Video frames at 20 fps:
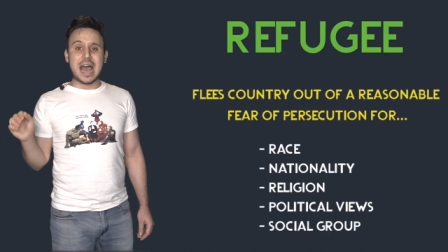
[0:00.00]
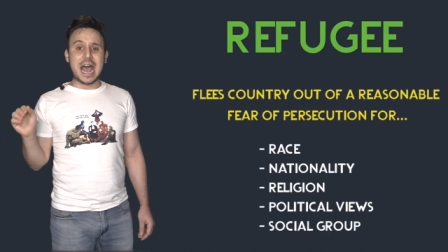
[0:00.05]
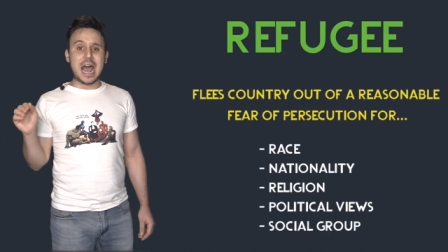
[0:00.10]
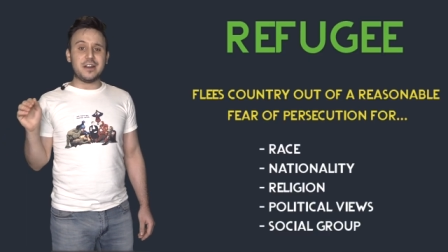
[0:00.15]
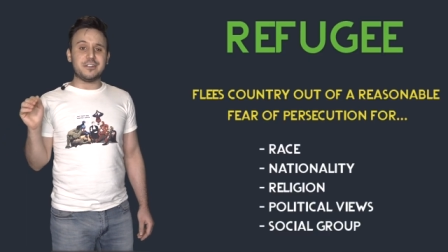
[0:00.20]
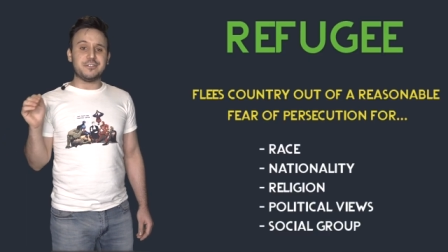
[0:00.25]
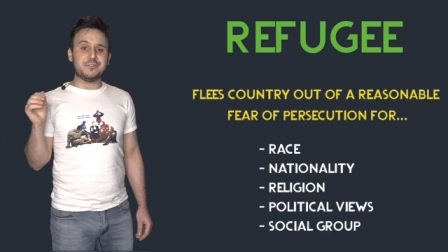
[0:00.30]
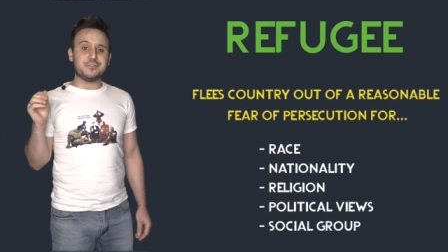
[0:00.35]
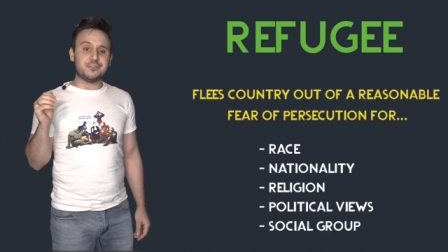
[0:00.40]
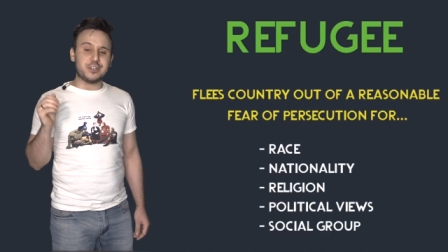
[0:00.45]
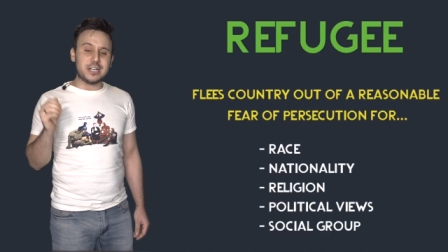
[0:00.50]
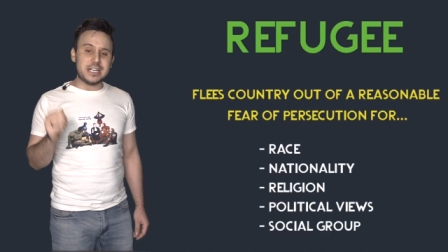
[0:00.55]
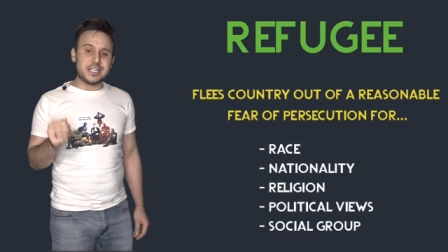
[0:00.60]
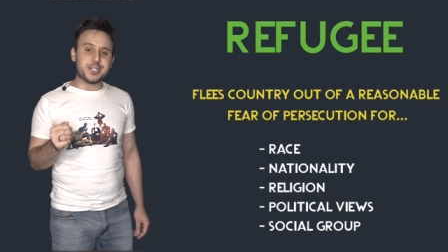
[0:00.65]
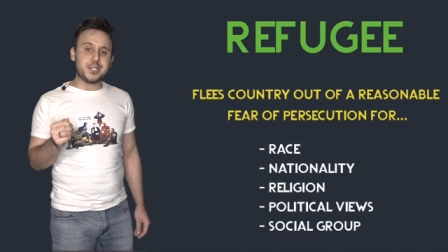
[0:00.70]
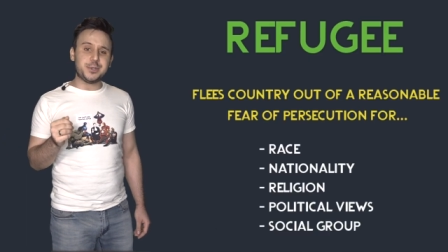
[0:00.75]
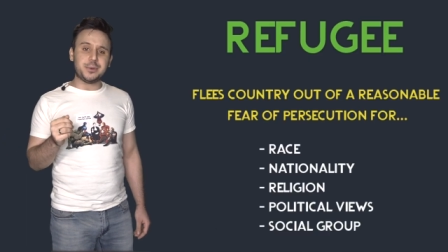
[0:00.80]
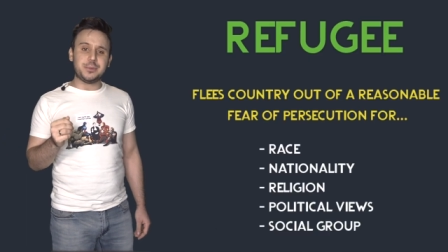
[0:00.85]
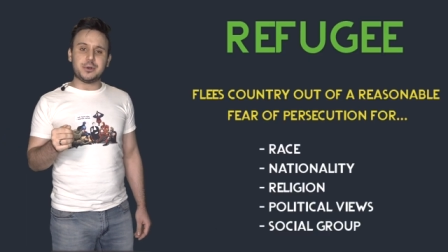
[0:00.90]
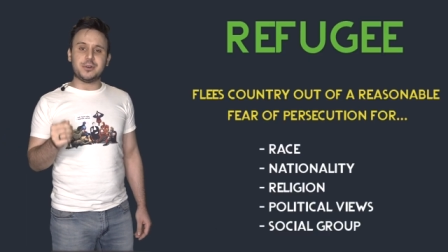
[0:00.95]
out of
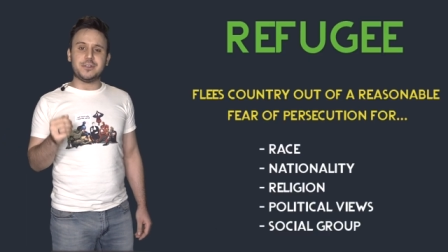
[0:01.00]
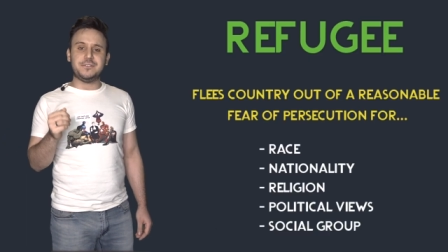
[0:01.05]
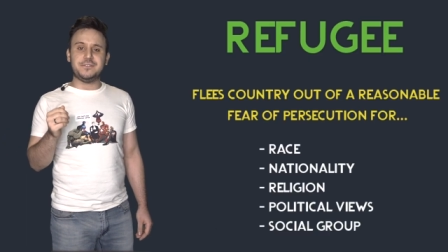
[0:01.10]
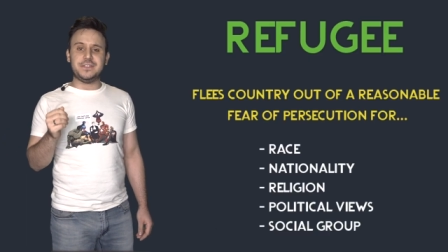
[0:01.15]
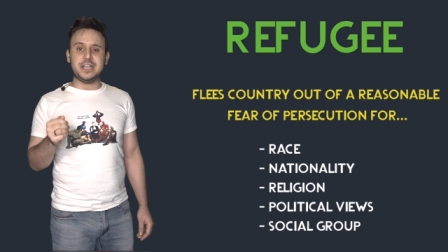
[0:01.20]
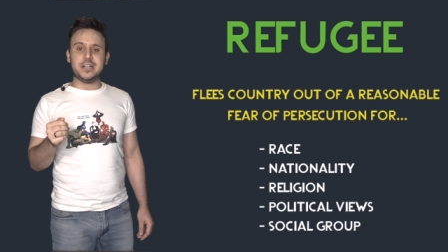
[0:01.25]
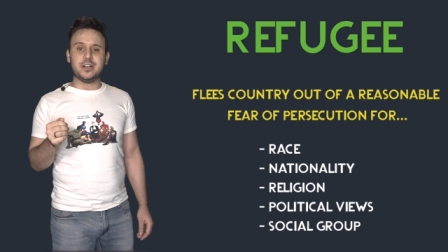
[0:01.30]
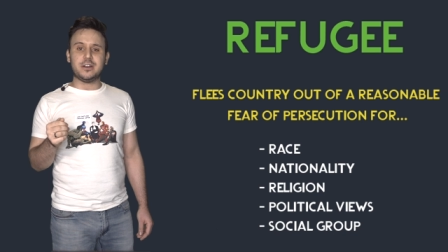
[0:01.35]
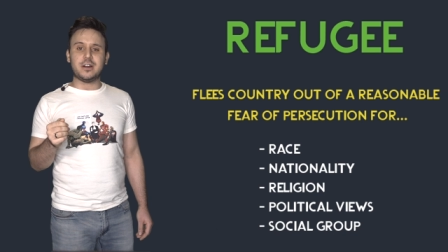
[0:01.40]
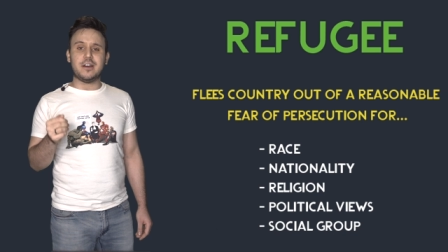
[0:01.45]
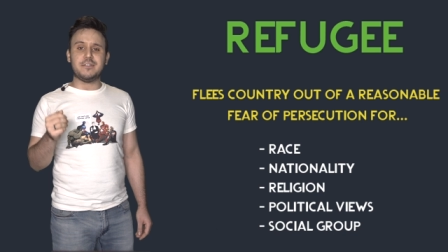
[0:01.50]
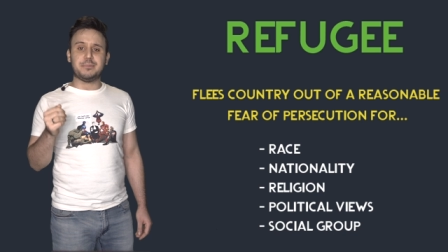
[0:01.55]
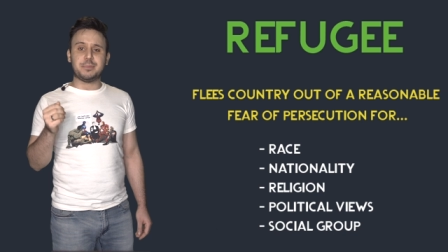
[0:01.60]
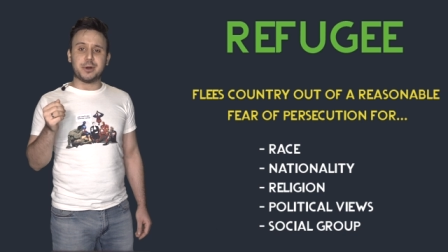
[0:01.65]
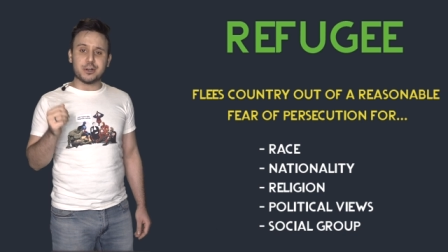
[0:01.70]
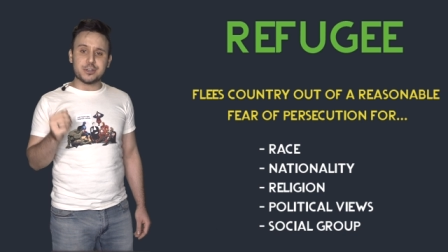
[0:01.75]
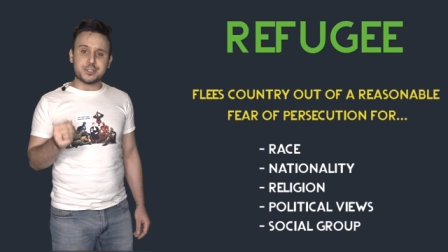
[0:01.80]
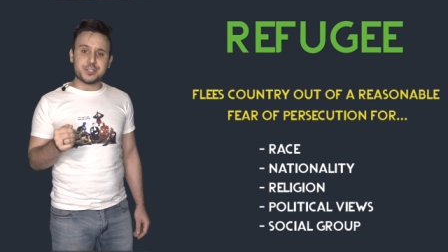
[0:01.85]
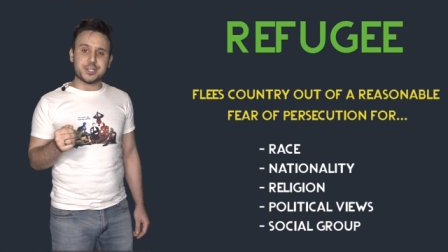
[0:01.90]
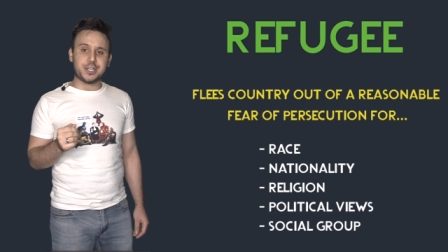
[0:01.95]
reasonable fear of
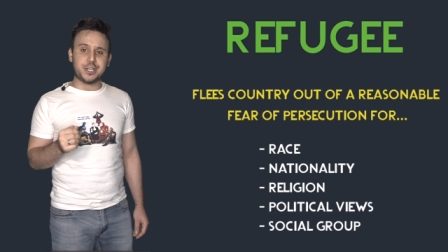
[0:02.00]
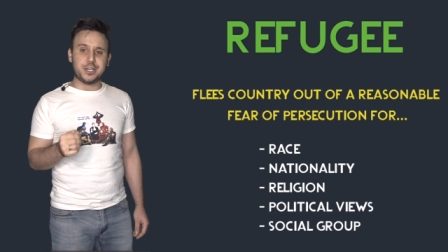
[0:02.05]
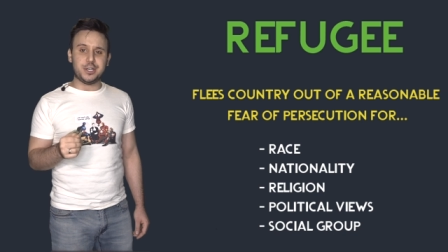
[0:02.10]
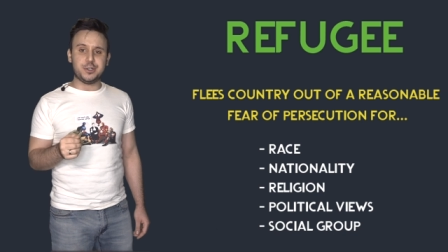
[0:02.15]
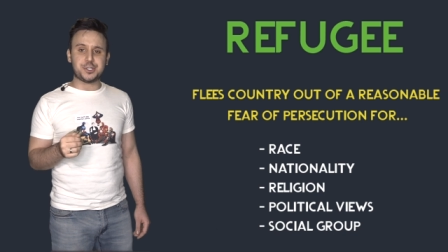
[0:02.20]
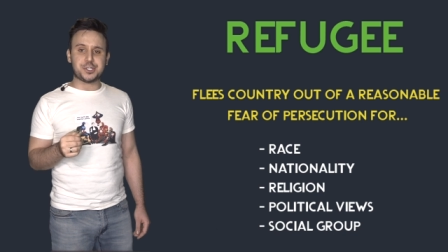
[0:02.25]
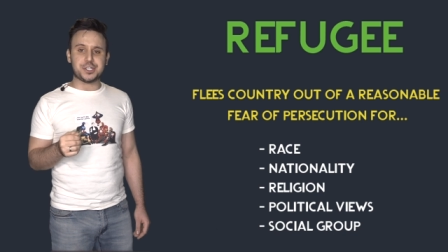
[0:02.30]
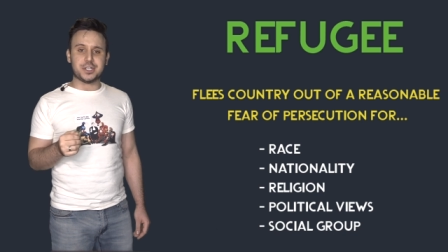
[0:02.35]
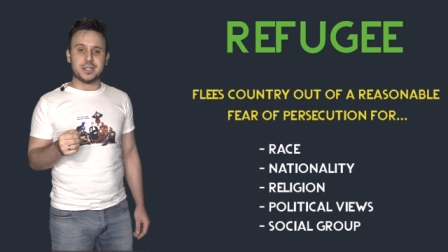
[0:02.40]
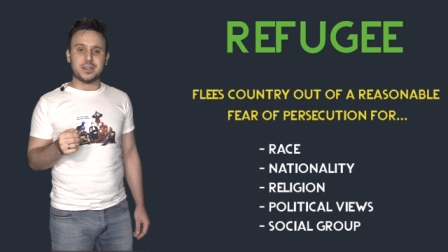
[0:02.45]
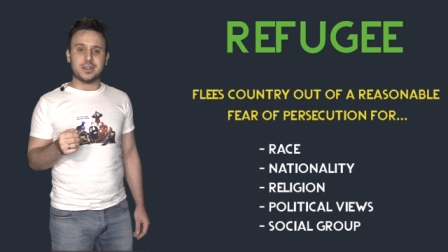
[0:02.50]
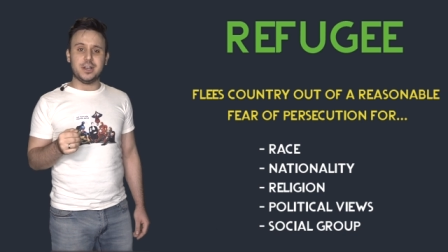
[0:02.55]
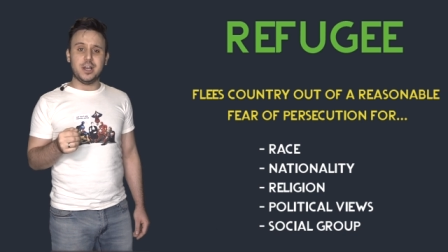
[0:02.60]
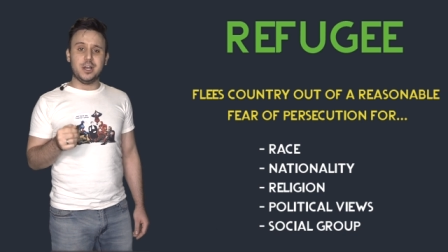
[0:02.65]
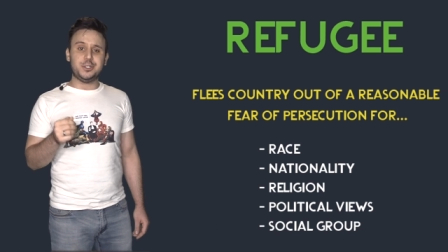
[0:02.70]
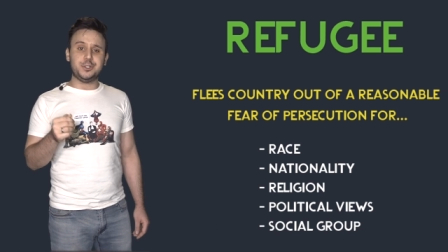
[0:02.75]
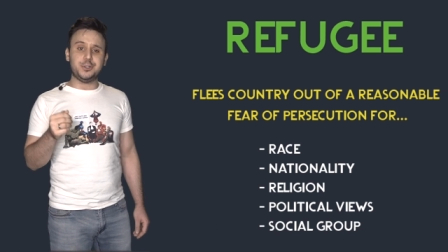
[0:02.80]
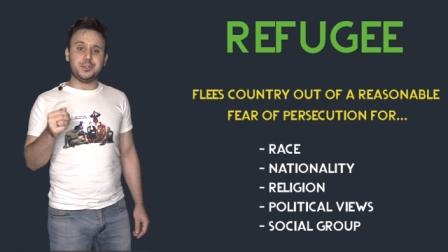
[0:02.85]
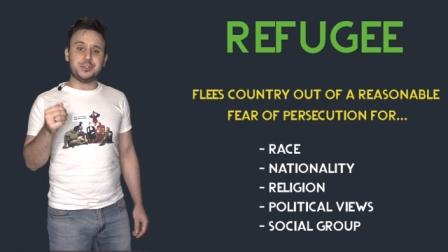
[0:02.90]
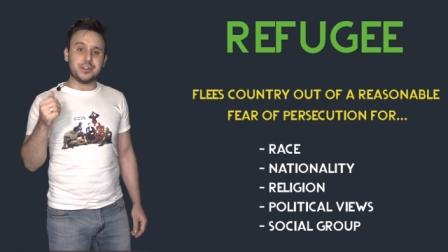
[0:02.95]
persecution
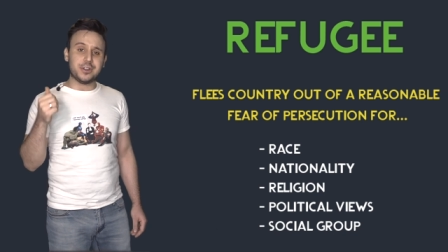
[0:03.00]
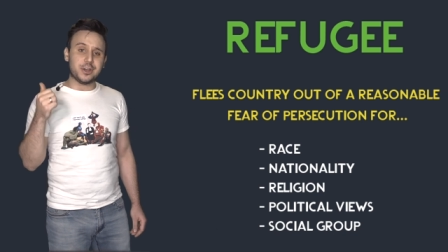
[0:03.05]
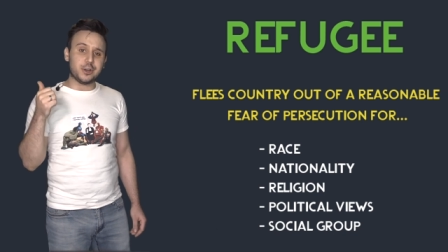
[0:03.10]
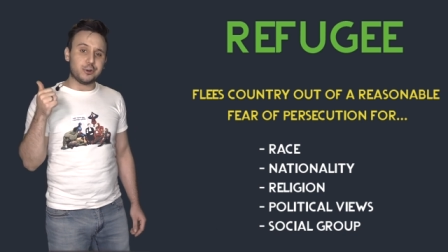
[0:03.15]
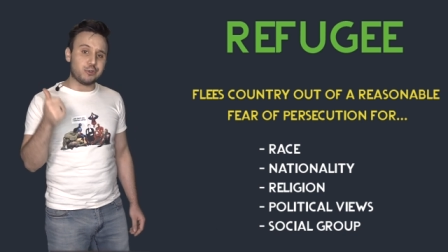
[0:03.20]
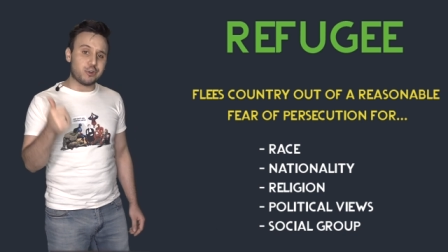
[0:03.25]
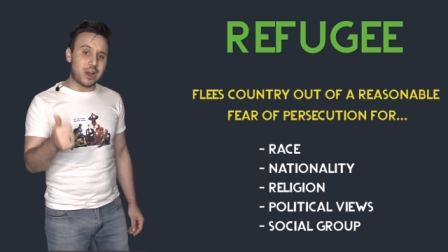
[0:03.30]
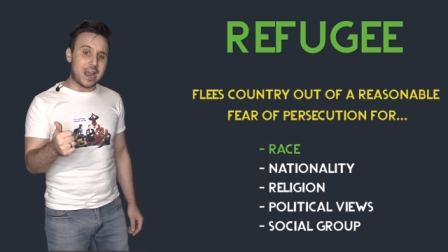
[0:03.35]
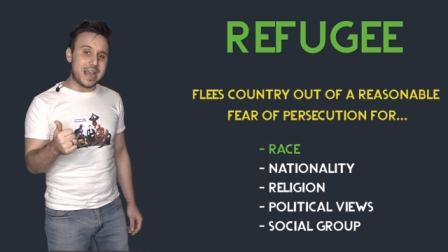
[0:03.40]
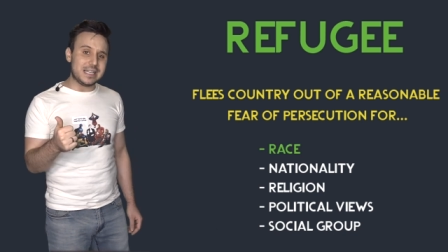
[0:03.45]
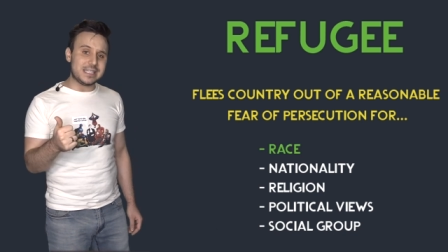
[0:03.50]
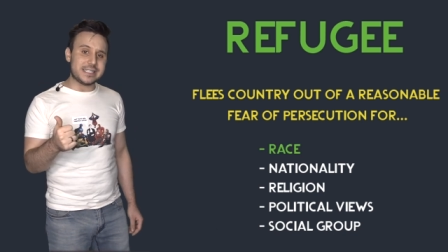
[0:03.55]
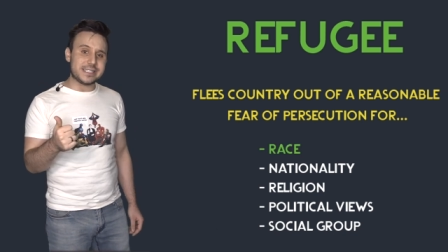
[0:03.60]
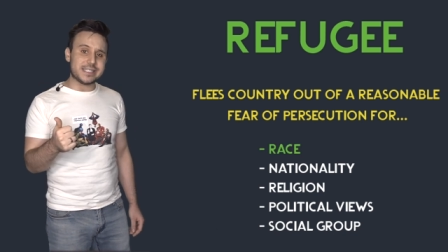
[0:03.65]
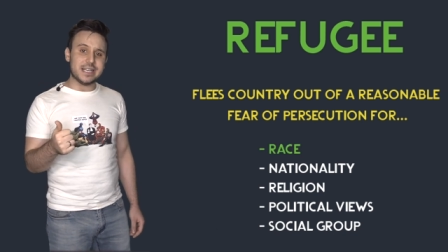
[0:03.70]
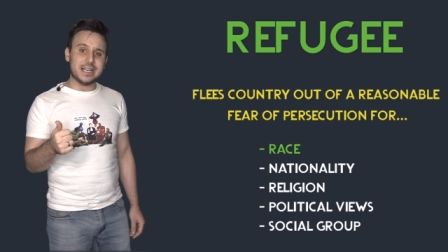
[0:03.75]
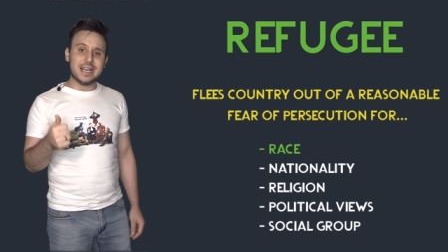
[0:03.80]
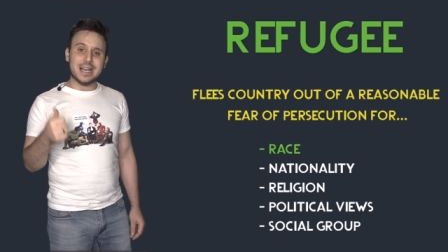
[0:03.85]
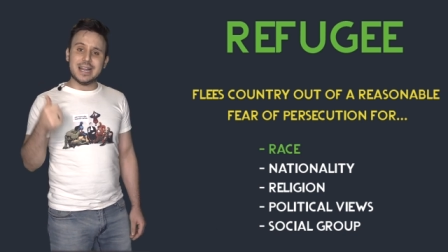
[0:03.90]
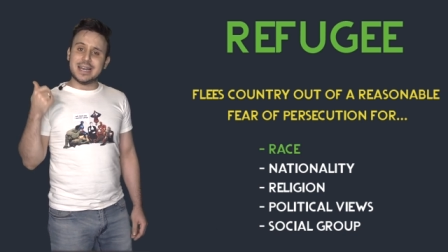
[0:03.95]
due to their
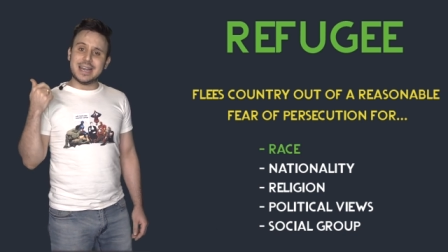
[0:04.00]
race,